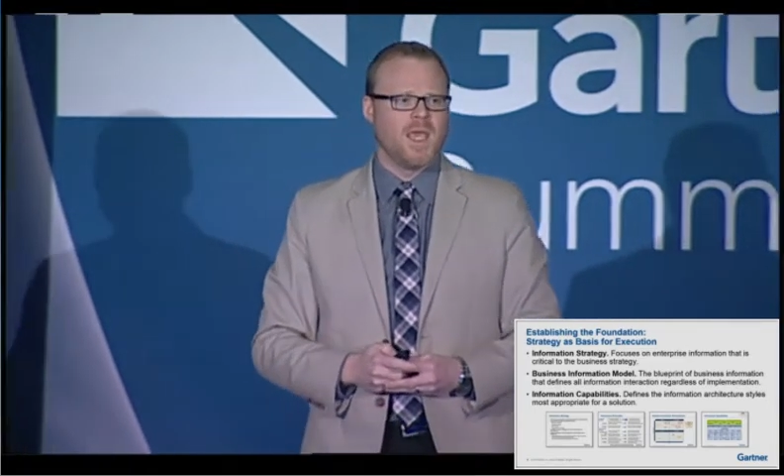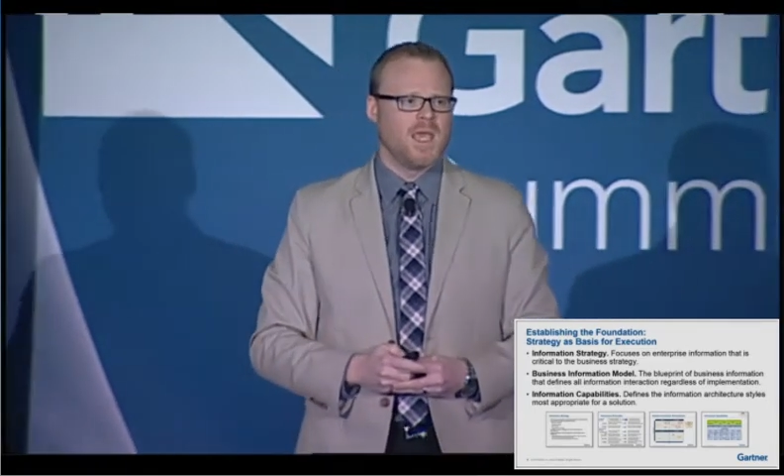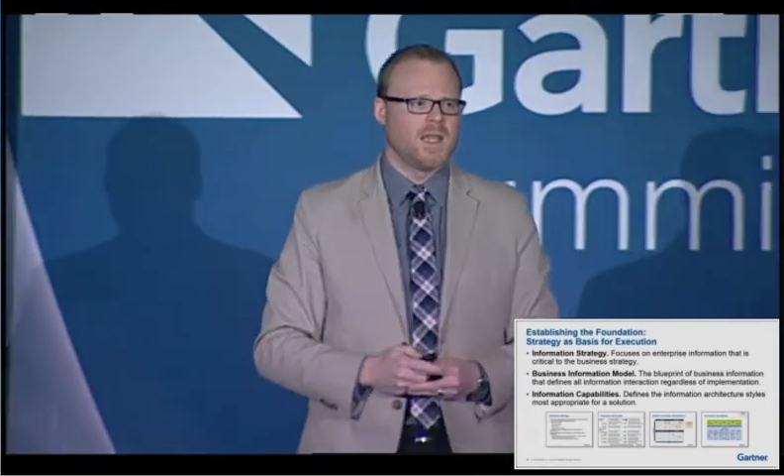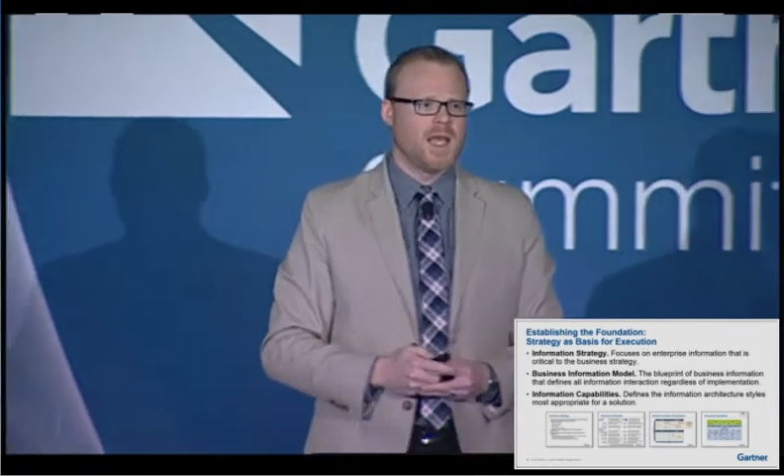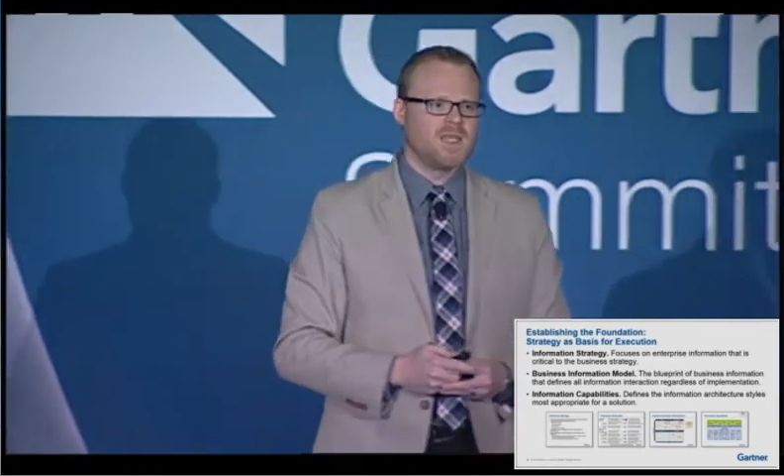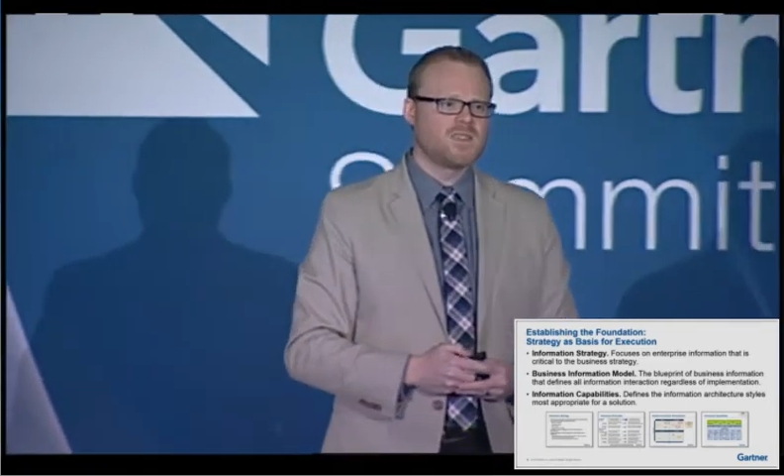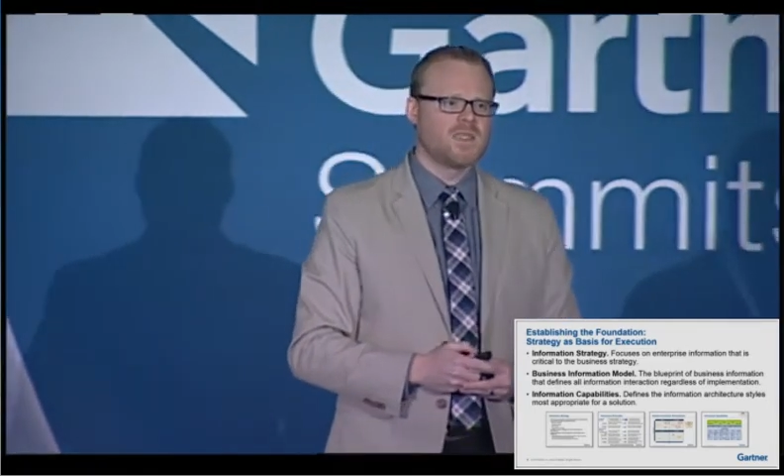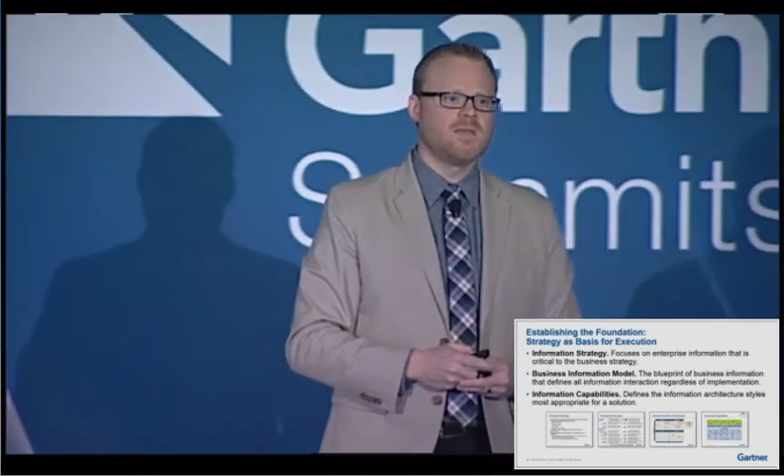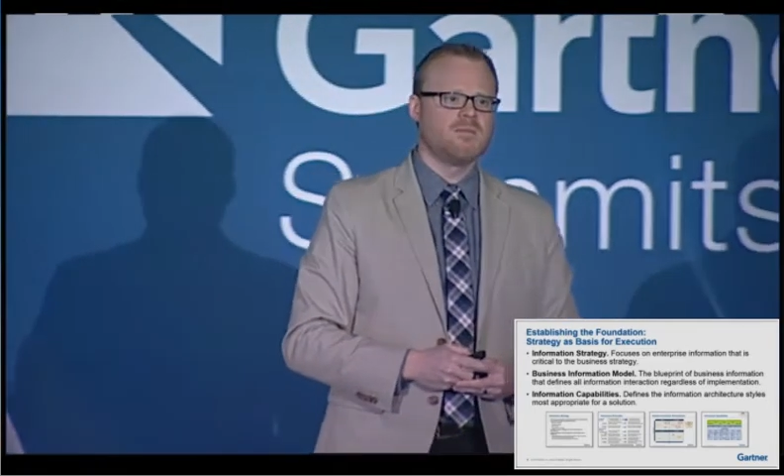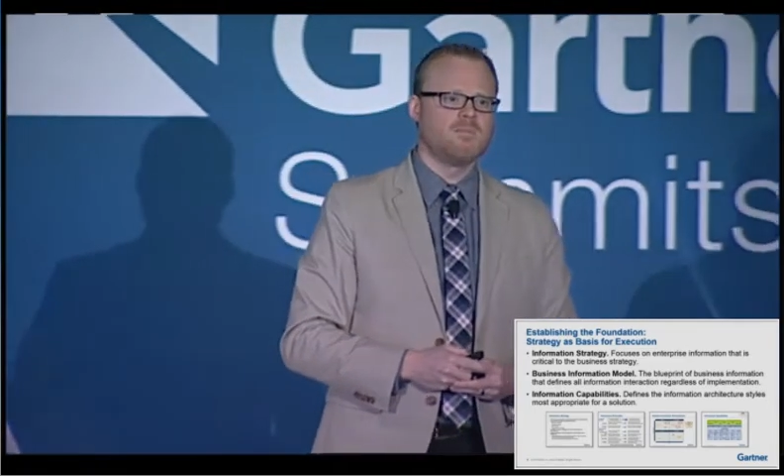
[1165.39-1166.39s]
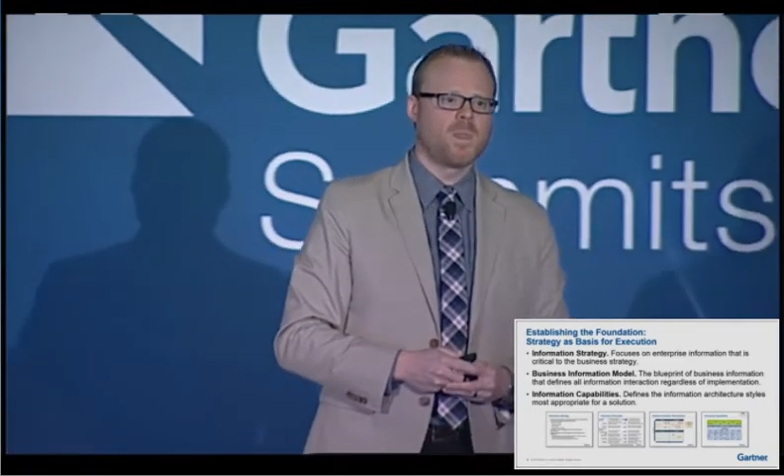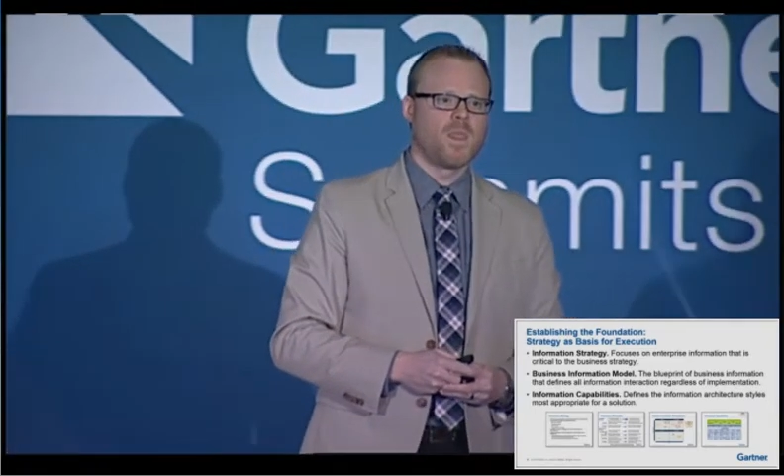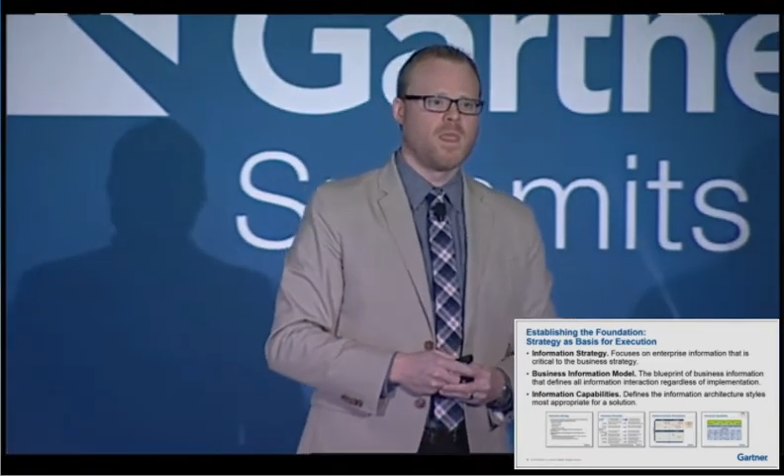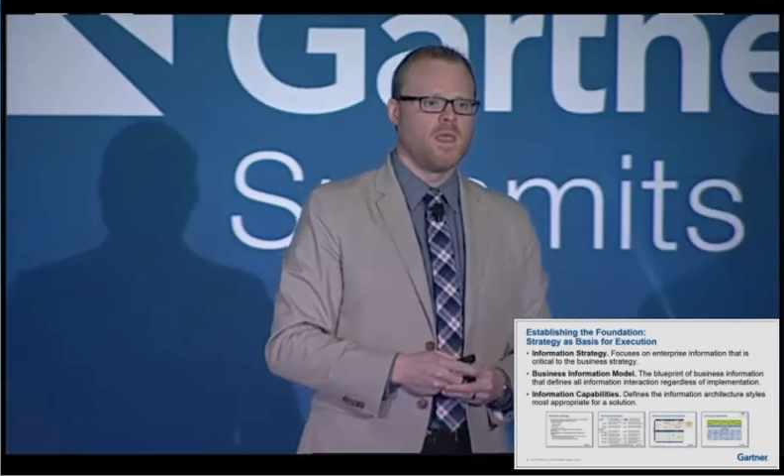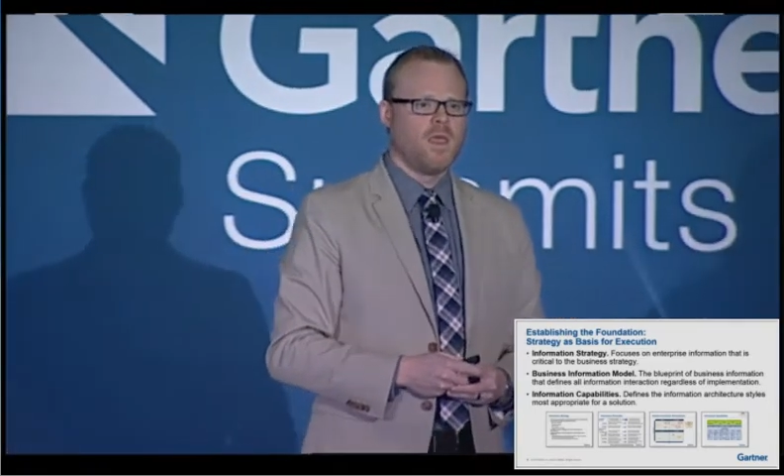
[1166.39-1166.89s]
And lastly,
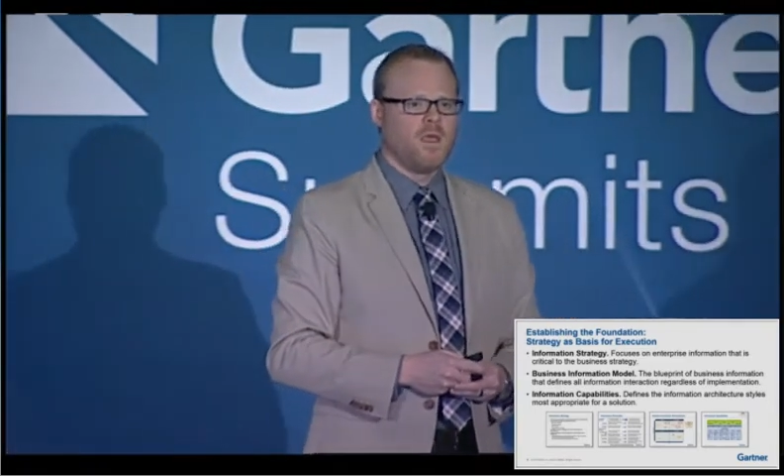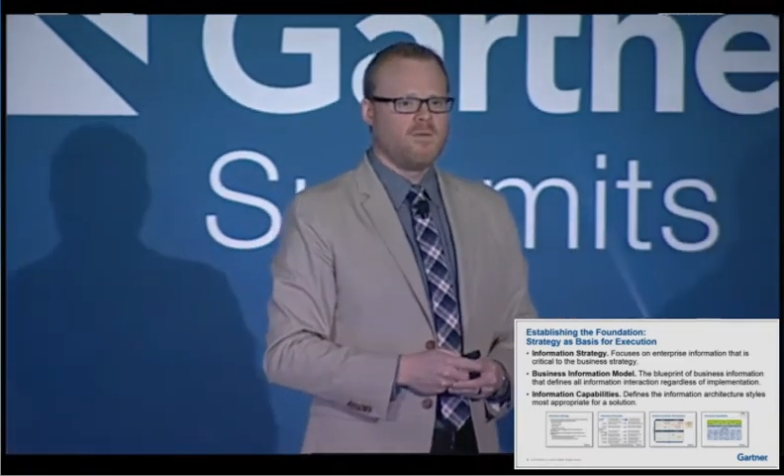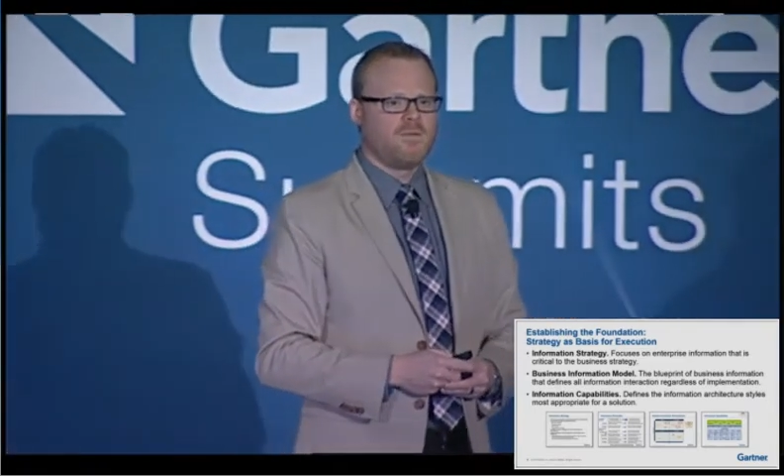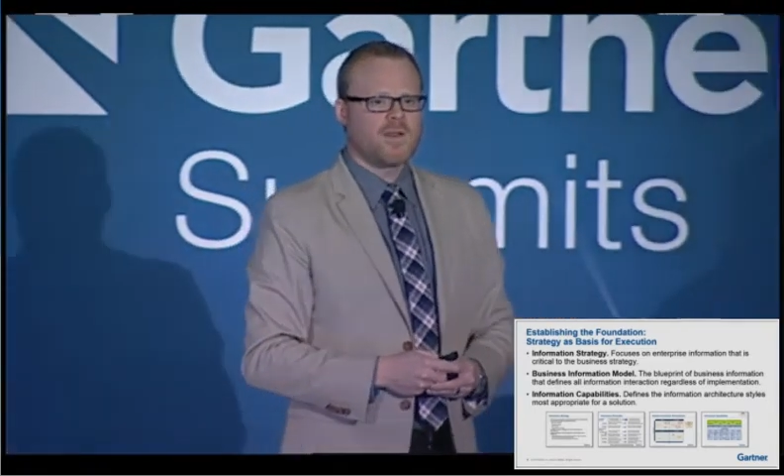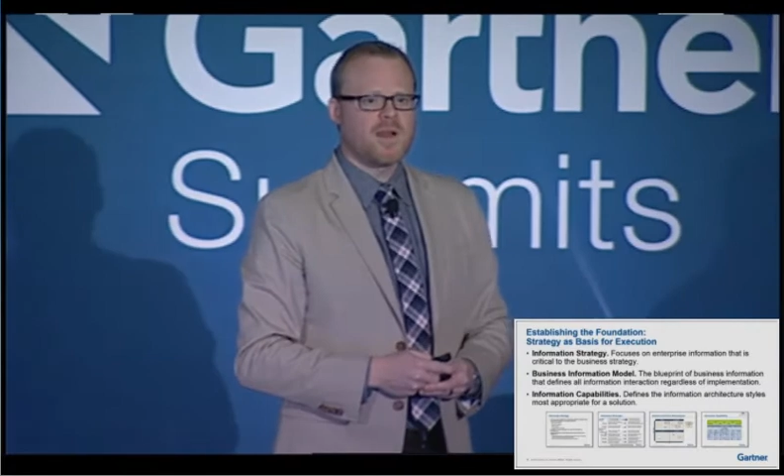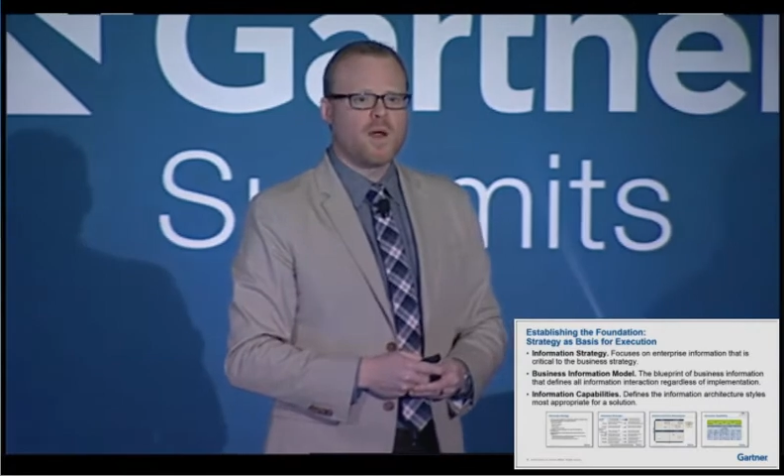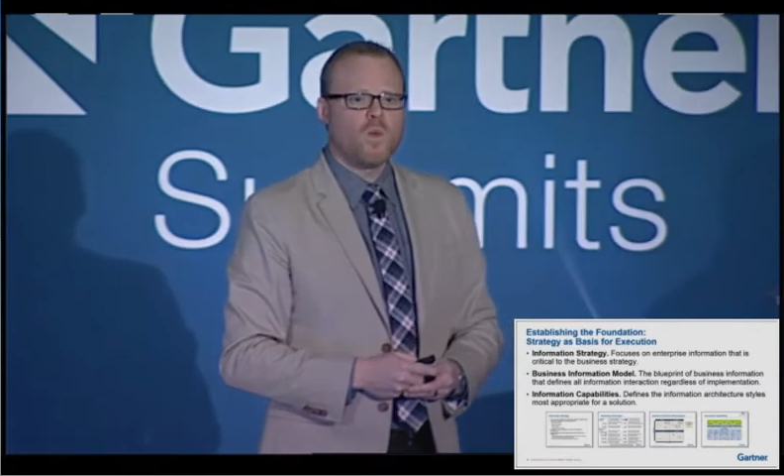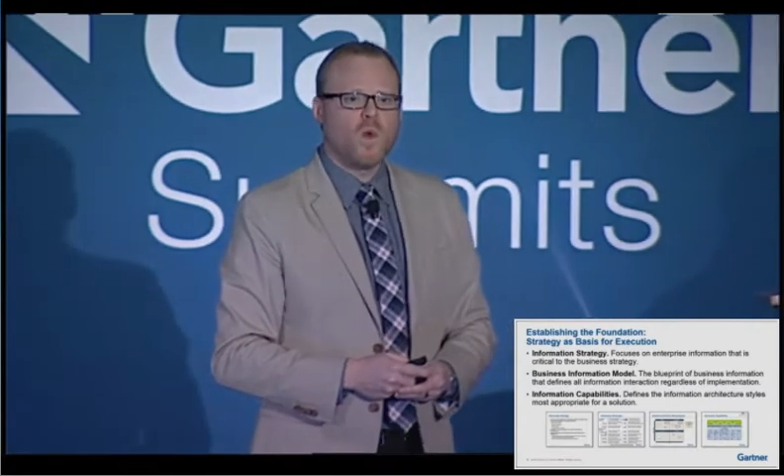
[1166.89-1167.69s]
figuring out